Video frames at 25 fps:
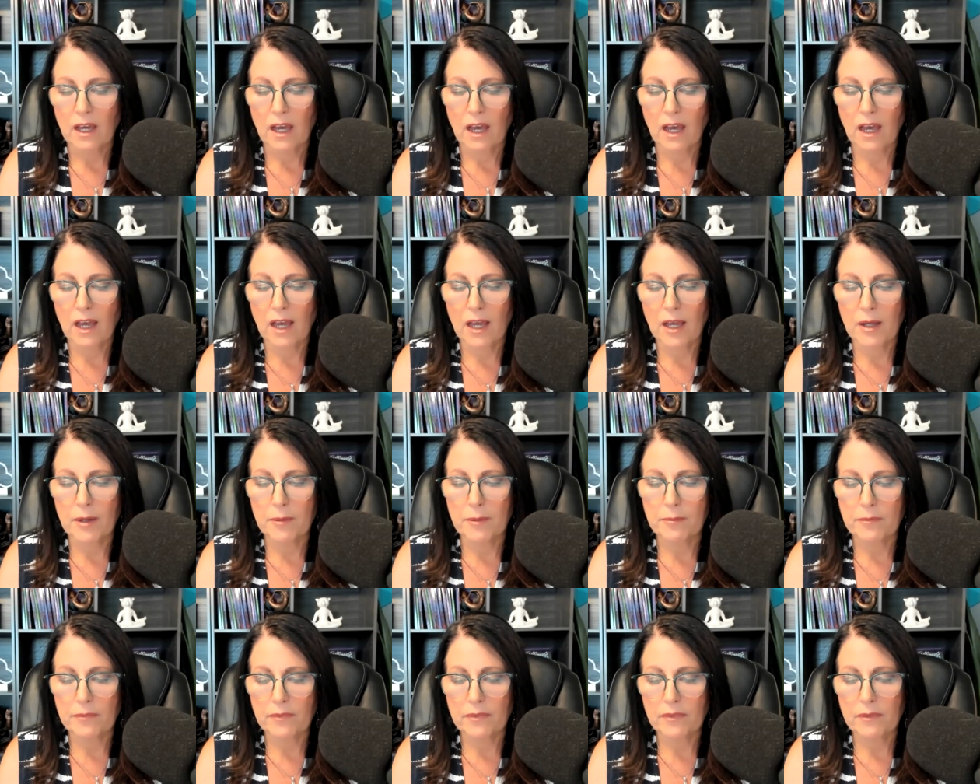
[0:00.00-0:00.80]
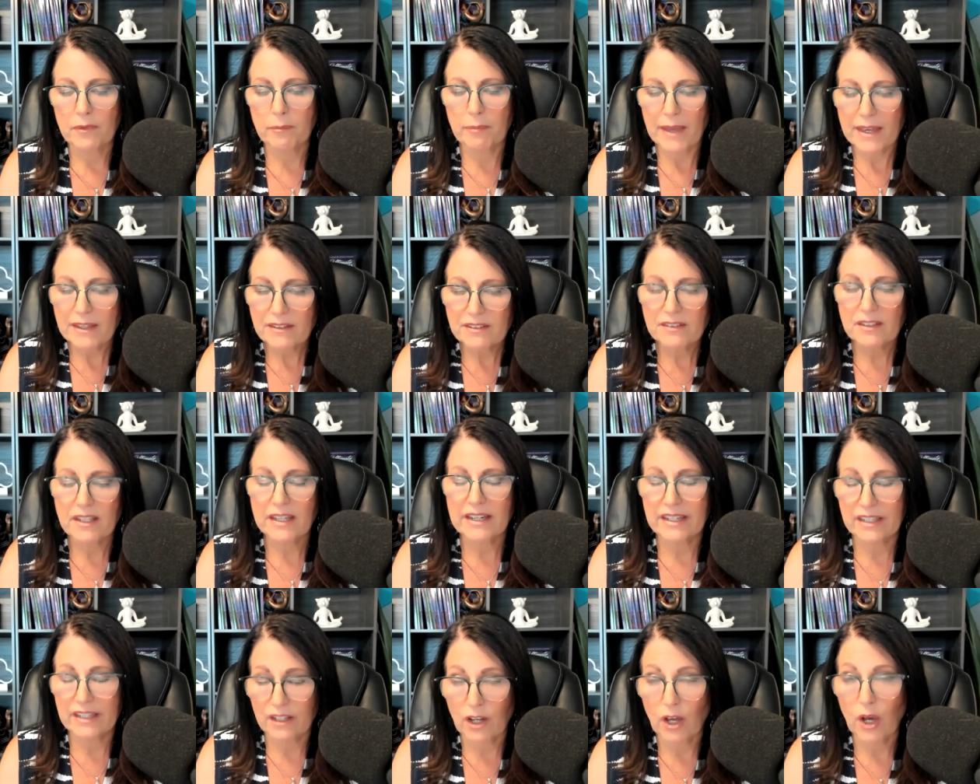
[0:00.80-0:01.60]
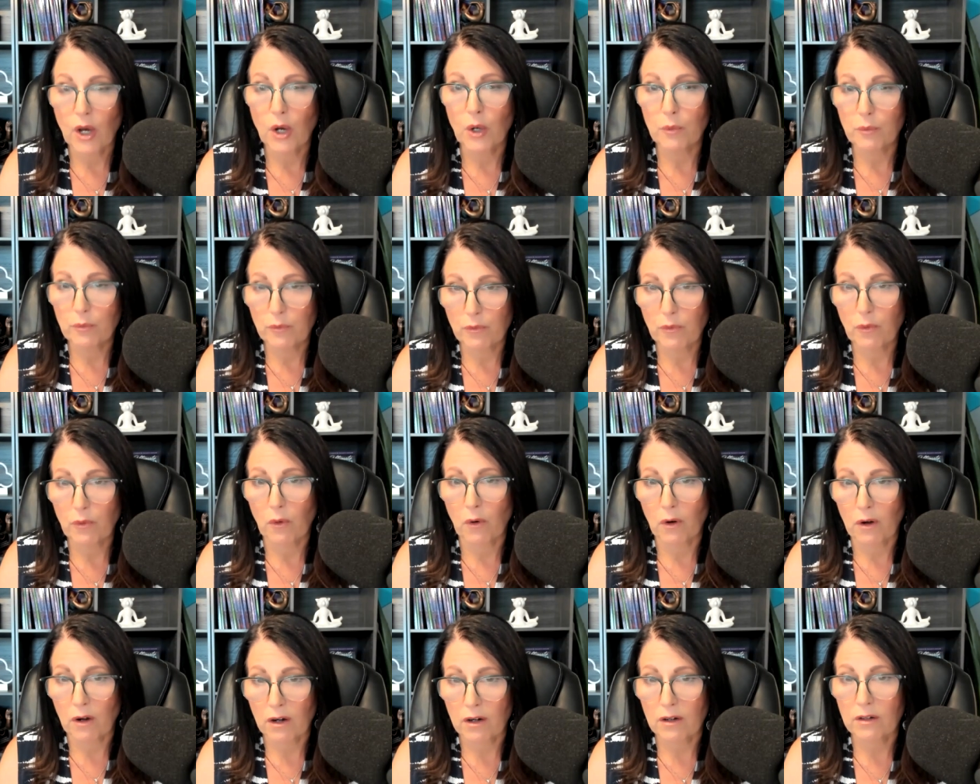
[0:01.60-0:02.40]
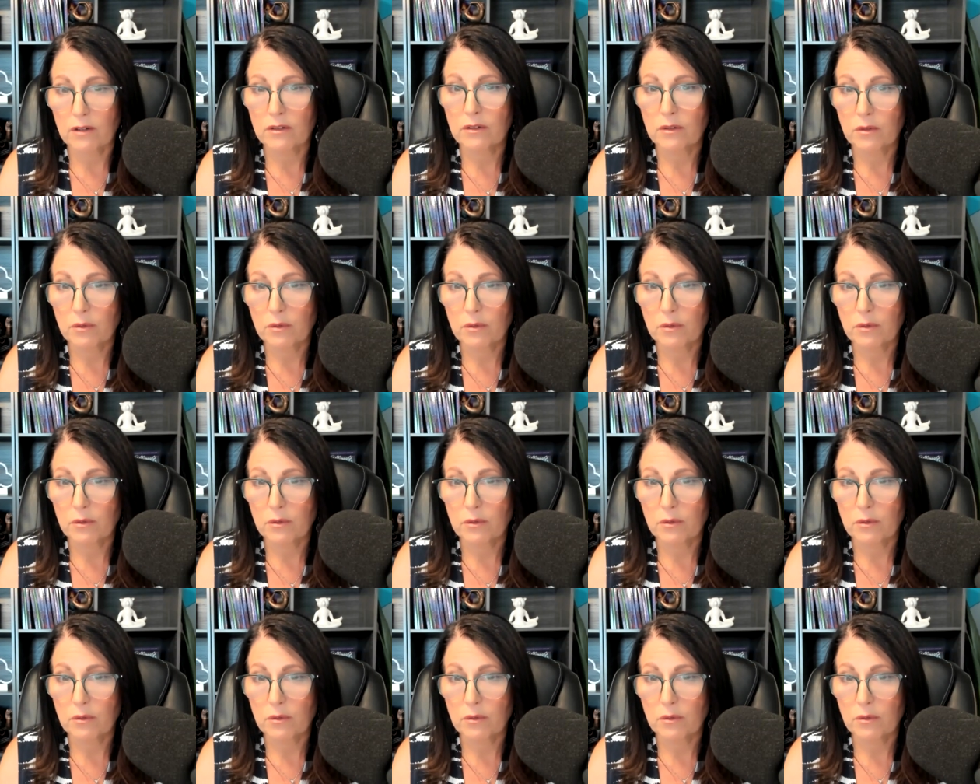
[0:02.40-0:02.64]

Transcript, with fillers: um, the best I can hope for